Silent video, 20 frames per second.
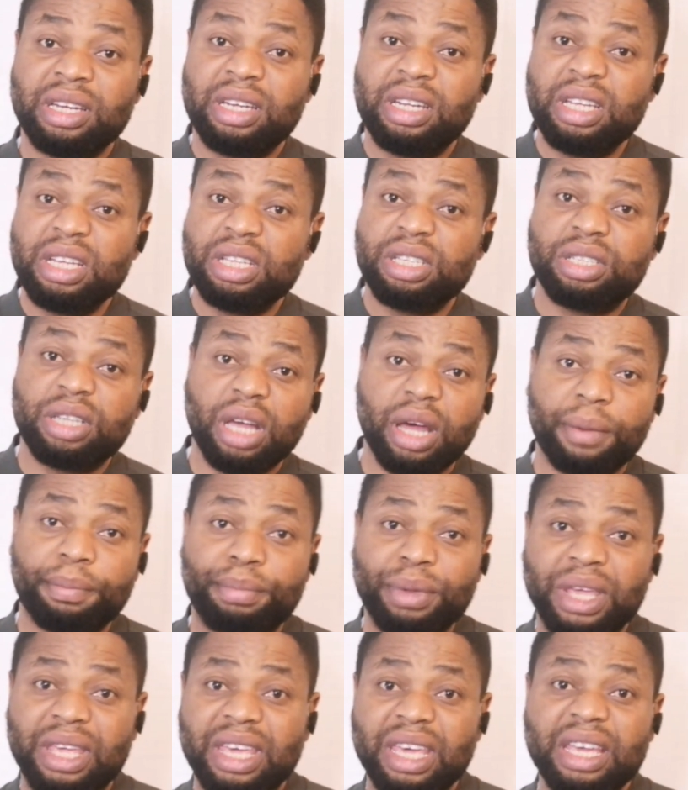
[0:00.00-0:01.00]
This
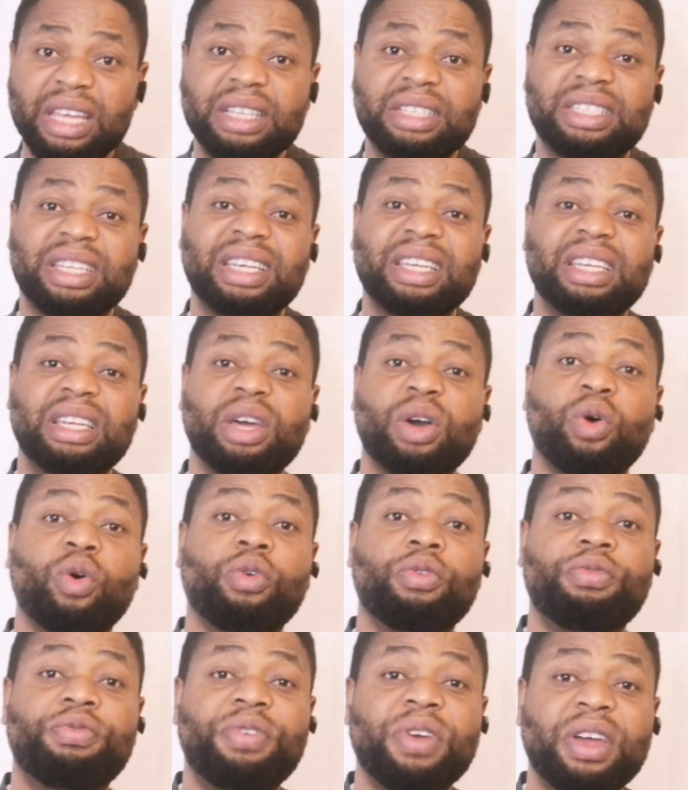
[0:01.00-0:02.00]
begins in the
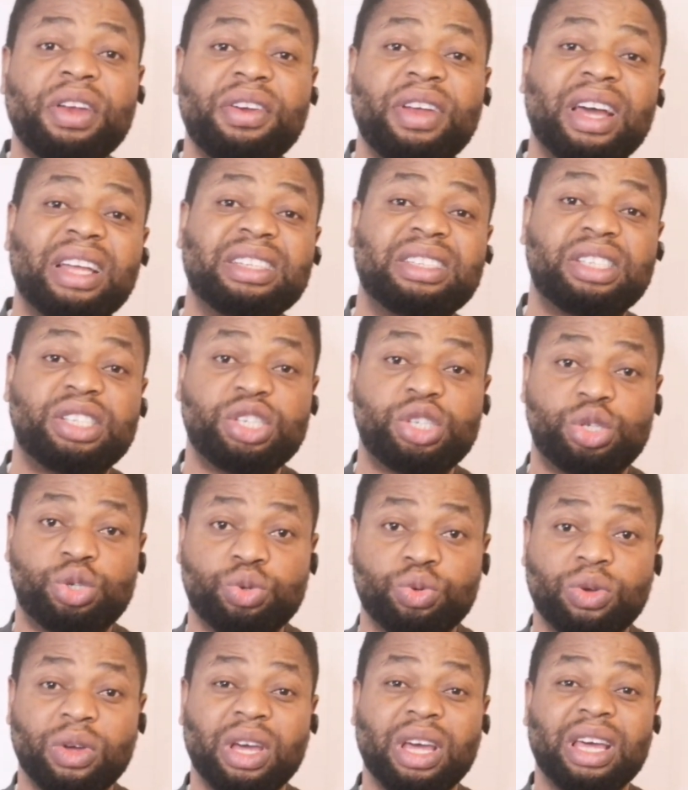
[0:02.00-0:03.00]
ovarian
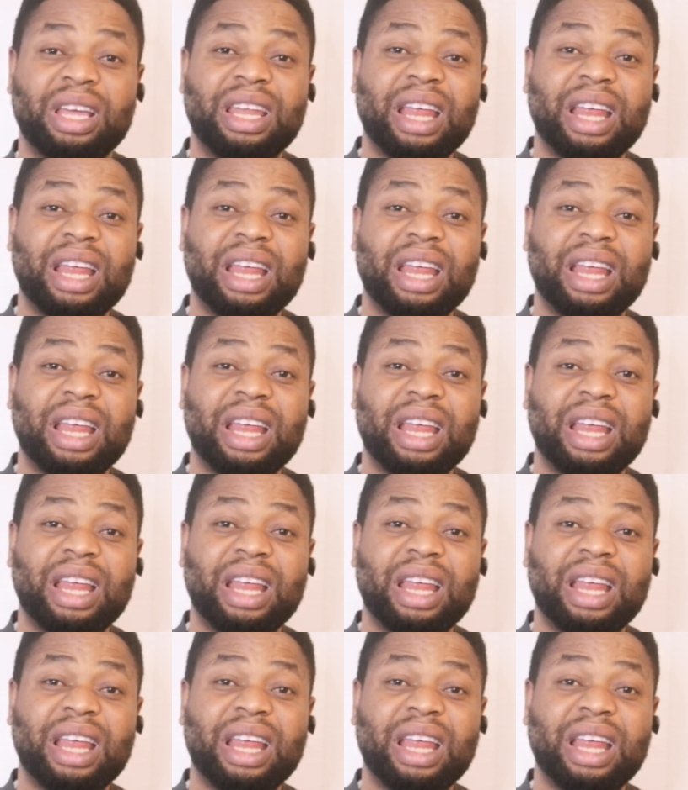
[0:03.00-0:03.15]
tissue